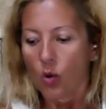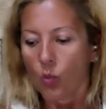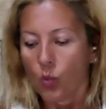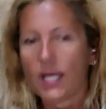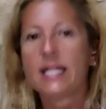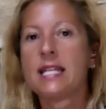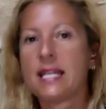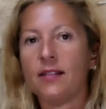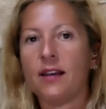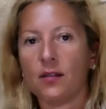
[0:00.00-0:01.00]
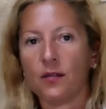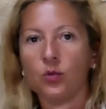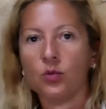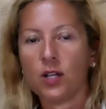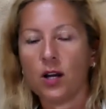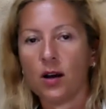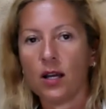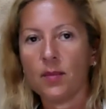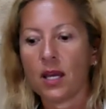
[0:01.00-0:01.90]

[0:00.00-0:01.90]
we need that full time,